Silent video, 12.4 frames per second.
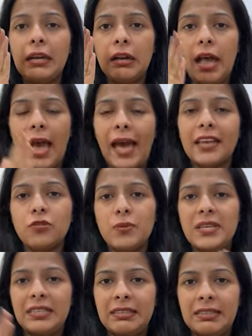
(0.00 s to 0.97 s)
And
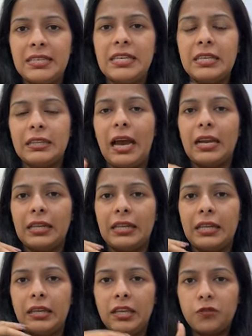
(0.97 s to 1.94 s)
as we can see that